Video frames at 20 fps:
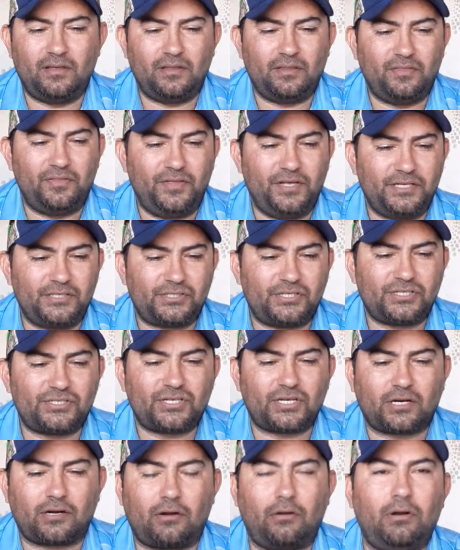This is
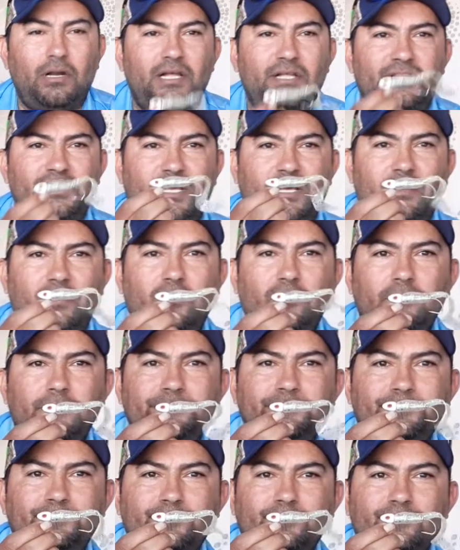a curly tail.
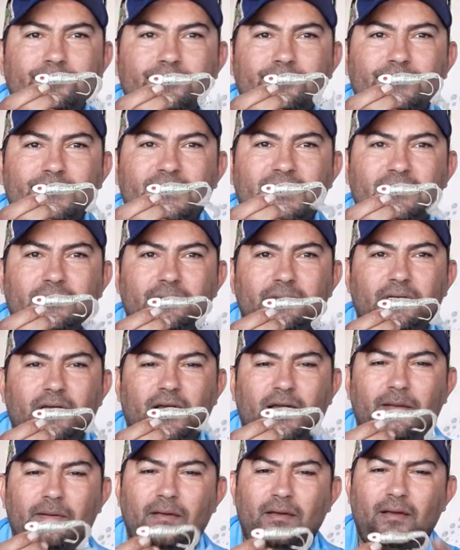
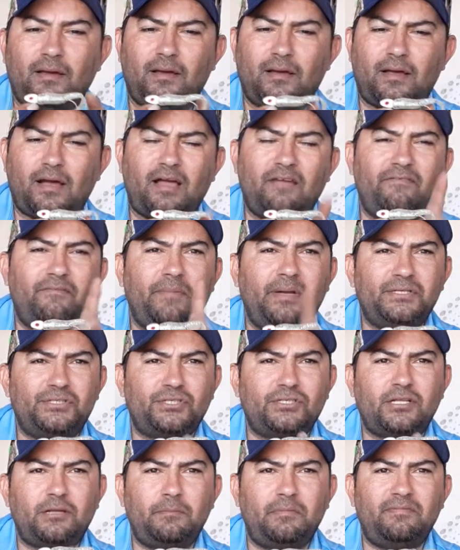I've
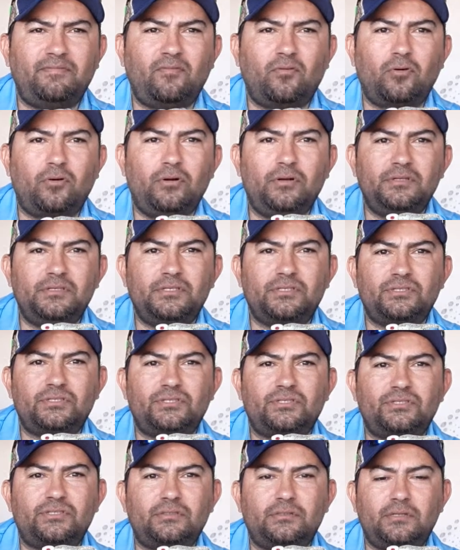mentioned it before. This
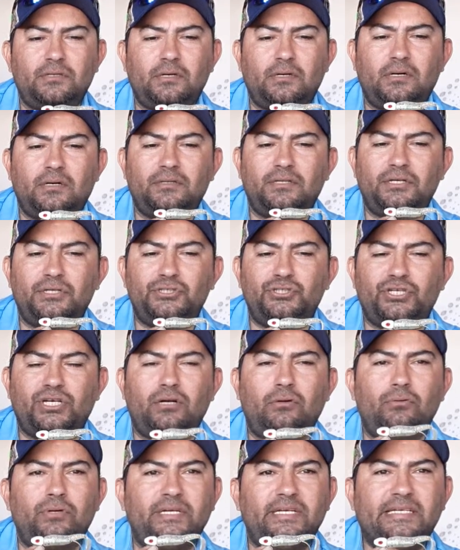is the
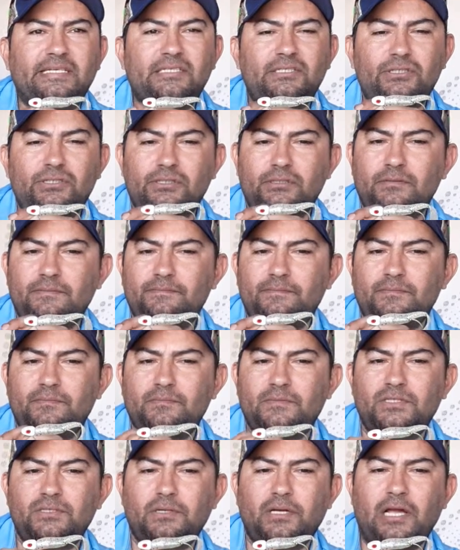Jerry's.
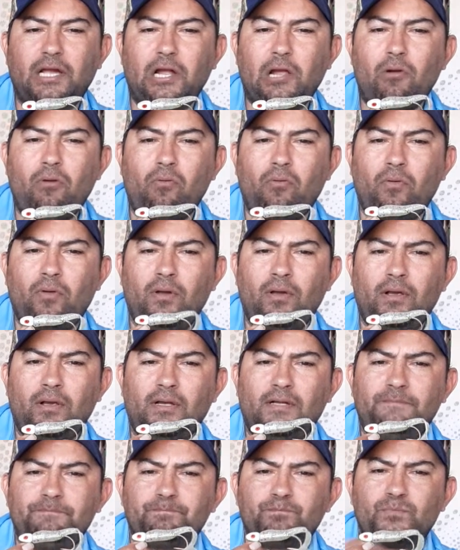Okay.
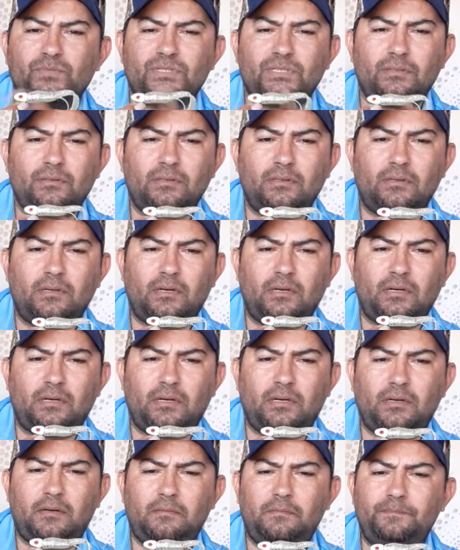
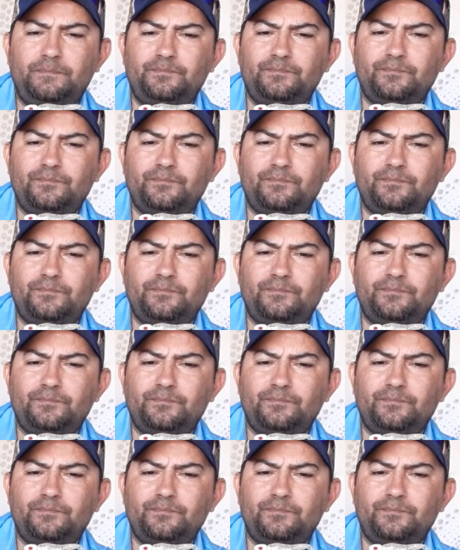I